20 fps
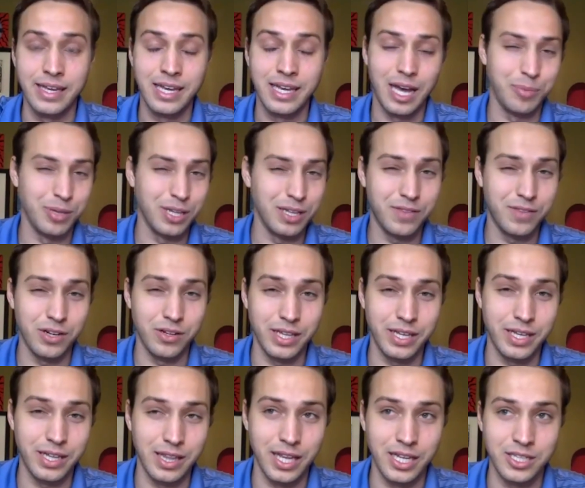I believe their League
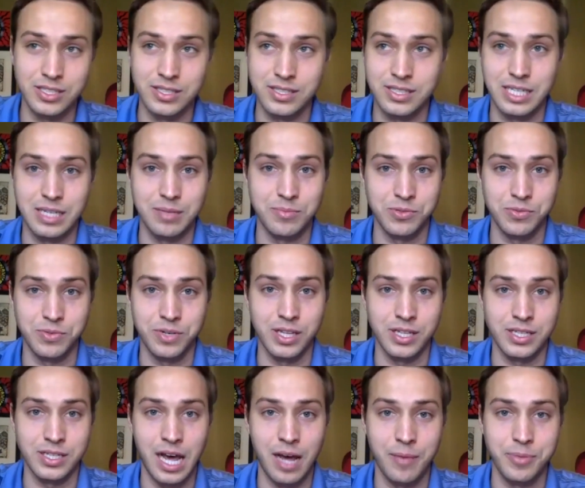of Legends team is one of the
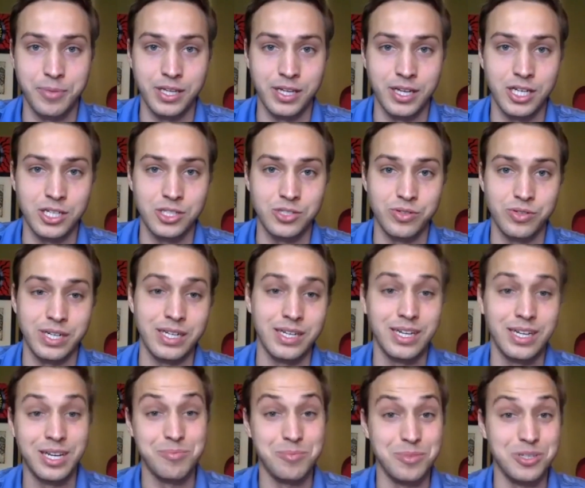top in the country.
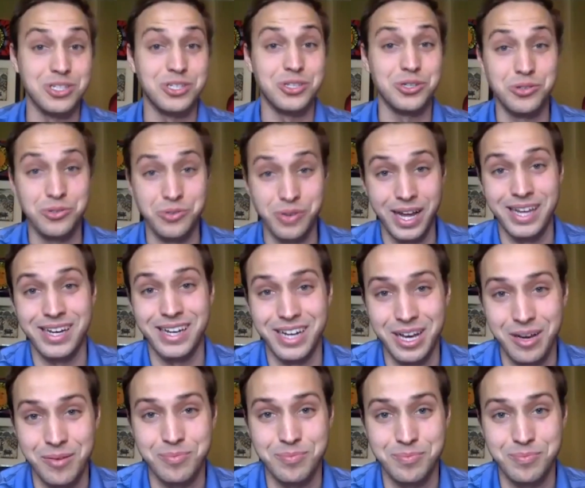Mizzou ended
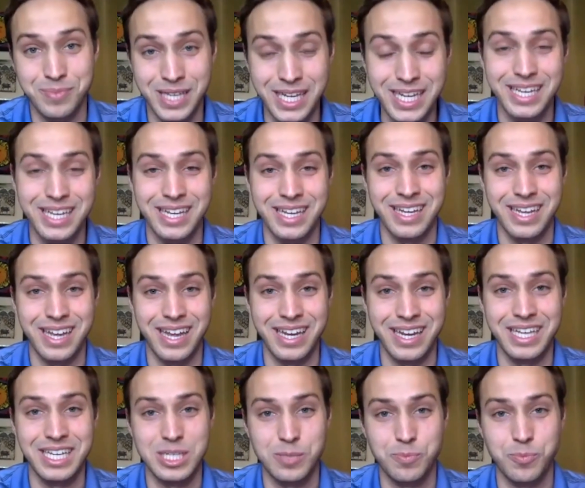up getting an
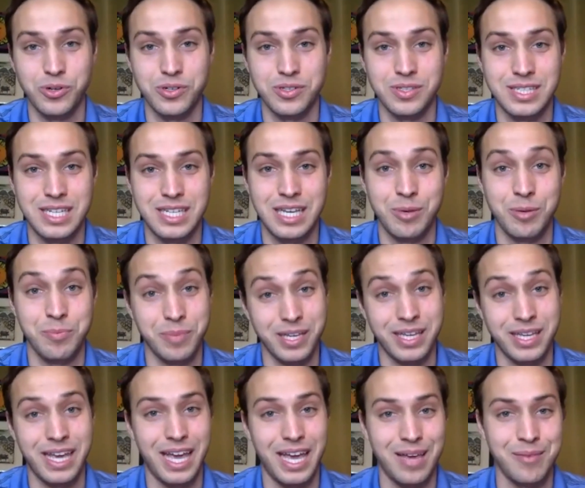esports team and
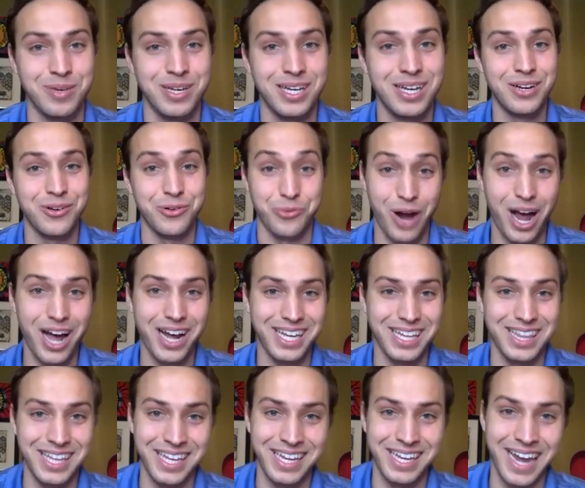became Rocket
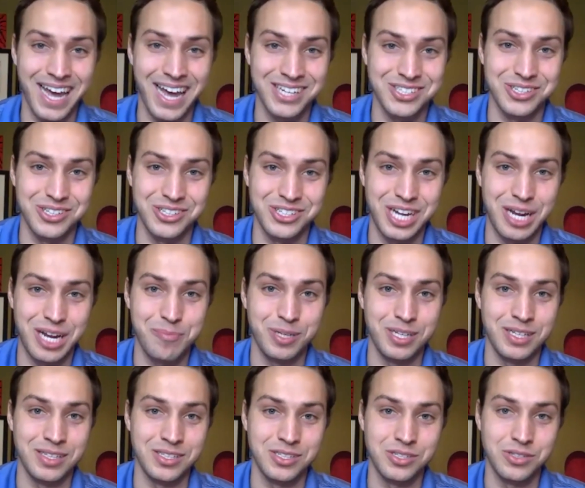League national
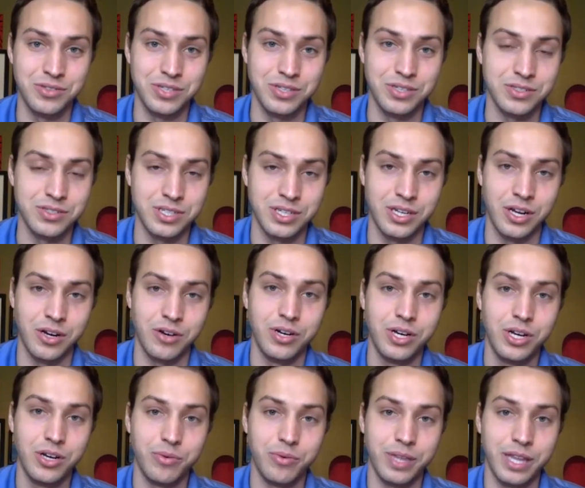champions two years ago
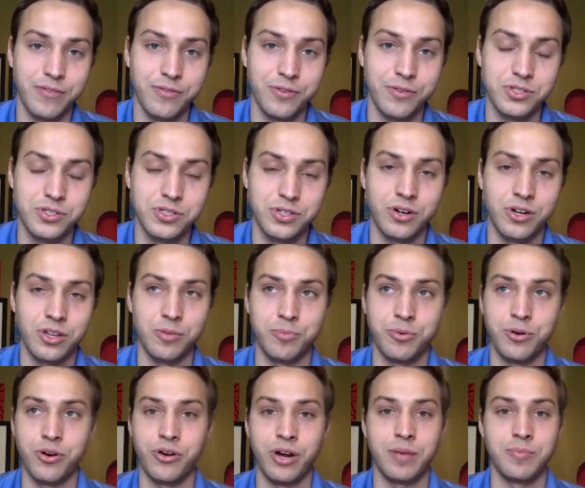when they first started the
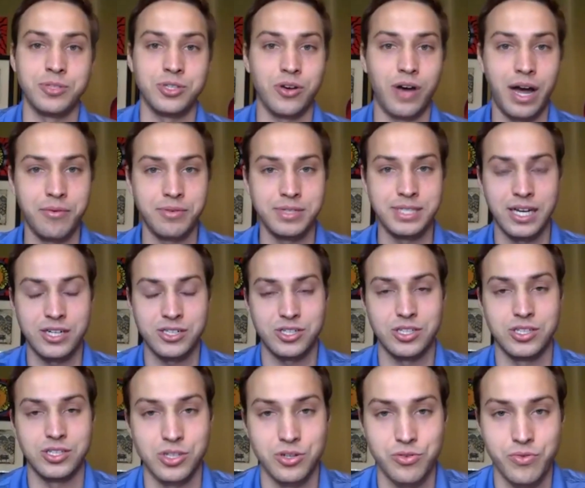program. So I was actually
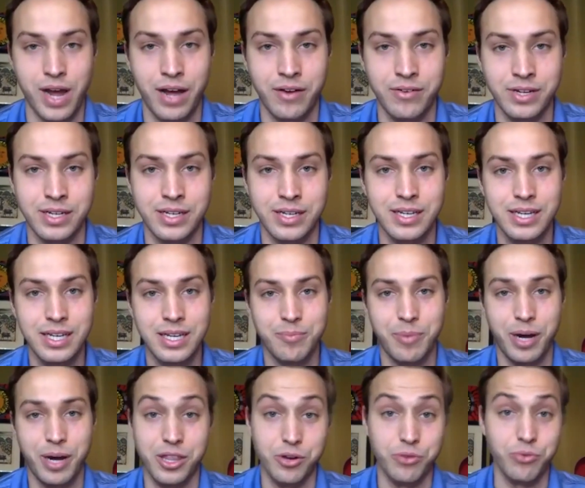surrounded
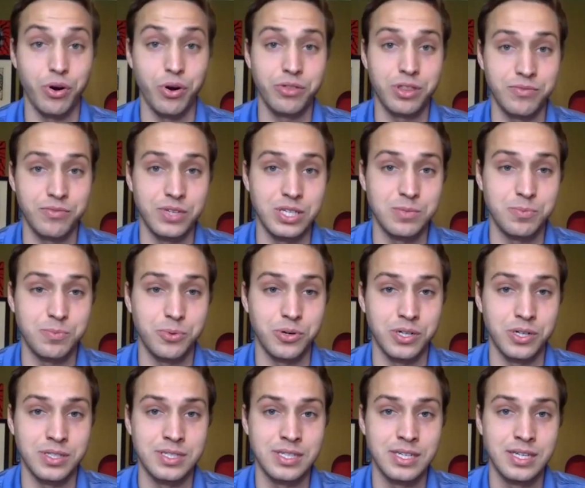by the growth of
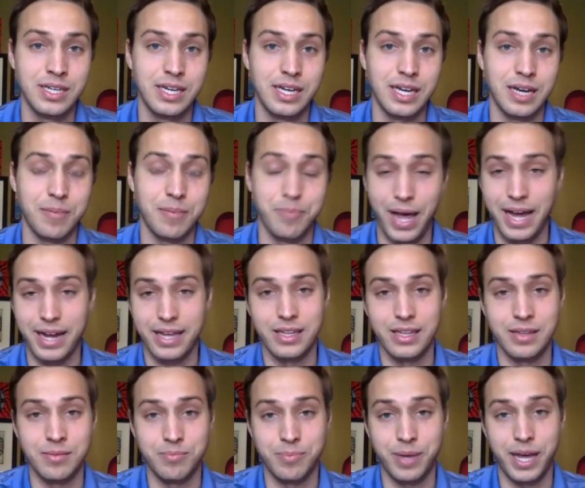esports um, back
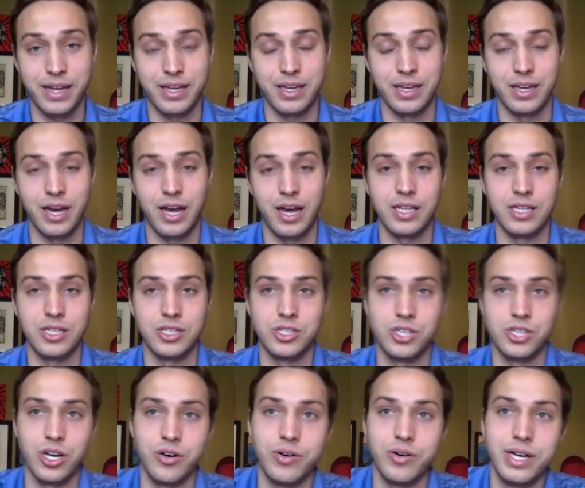in back in college.
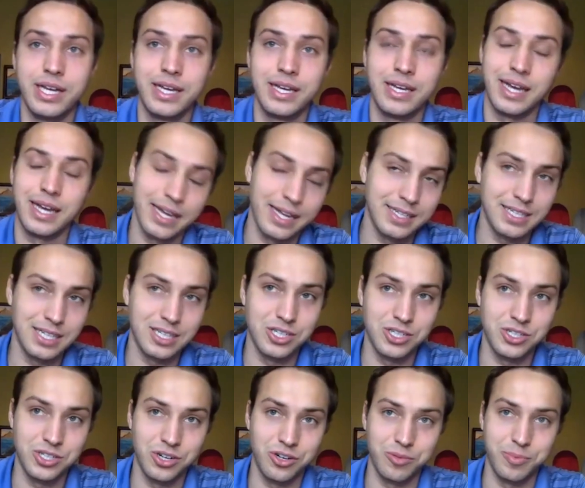So I guess I just
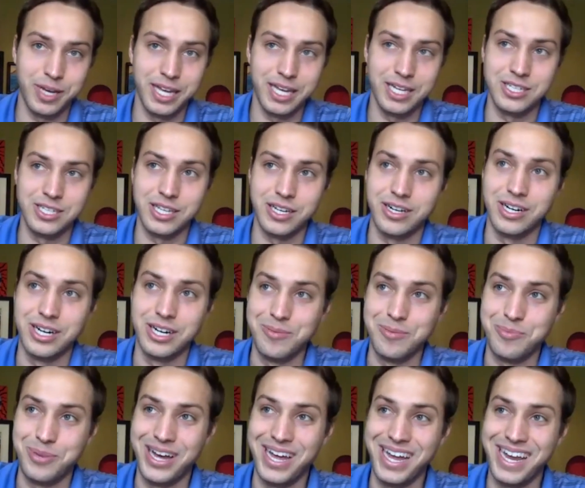showed my age there.
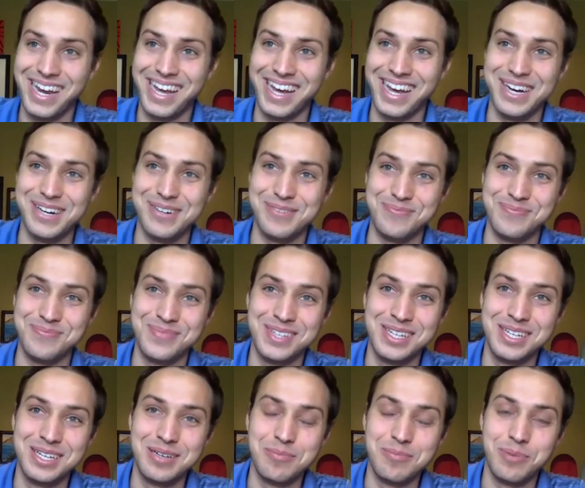But um,
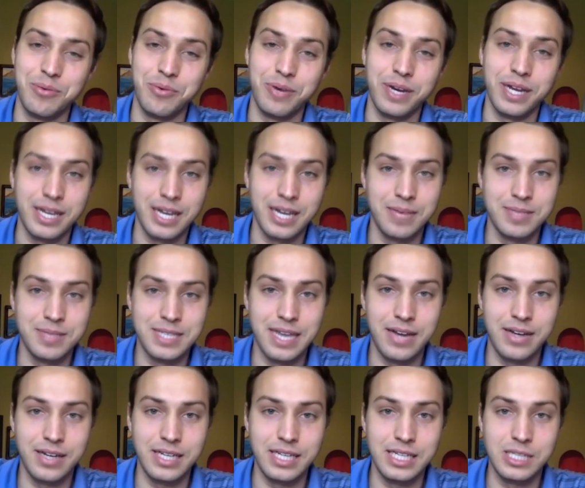but when it comes
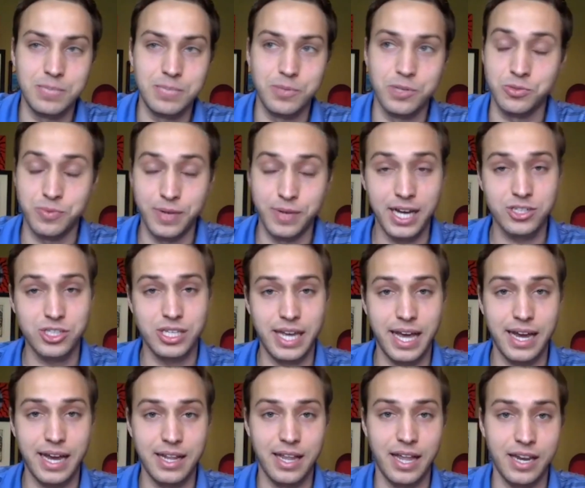down to esports, we actually
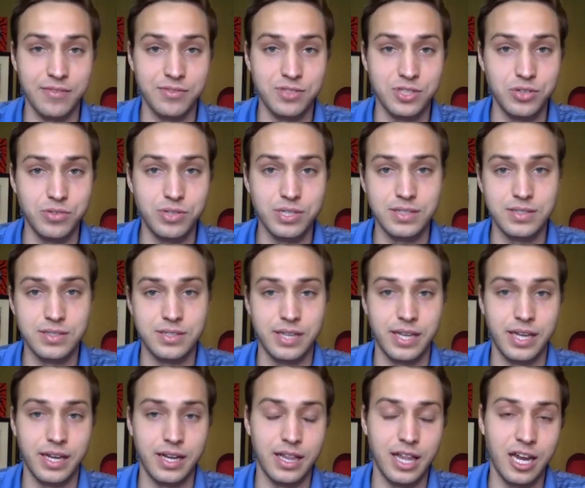had a lot of students
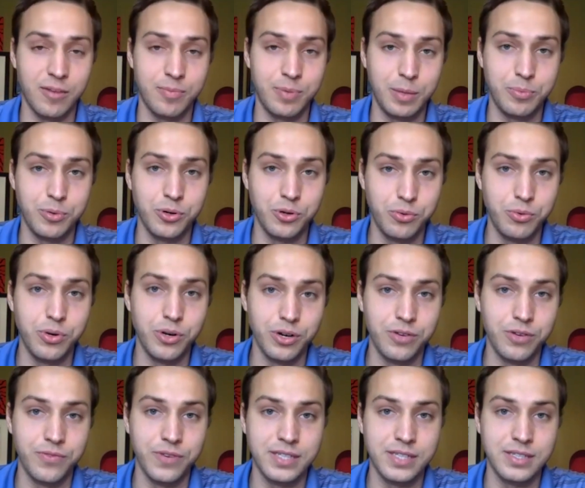and a lot of people who were
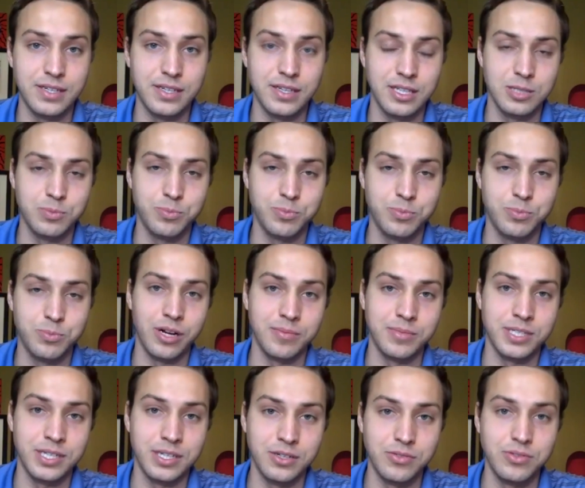invested in these programs
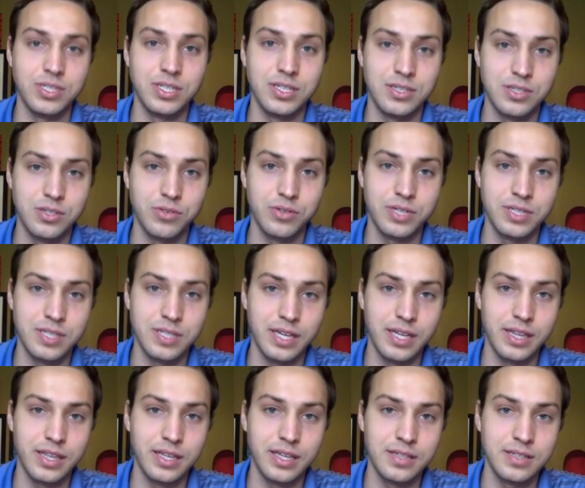and who did stories like
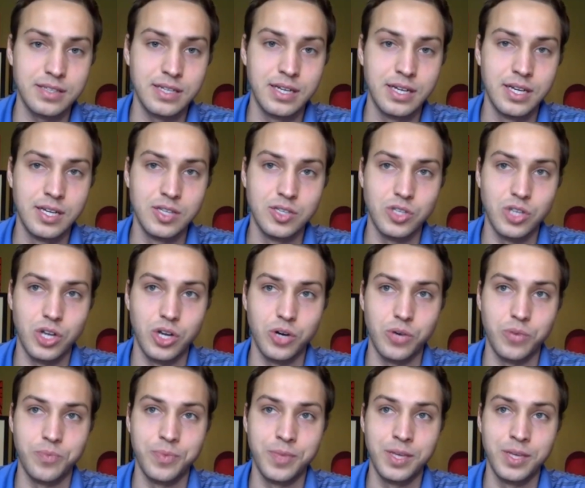this. So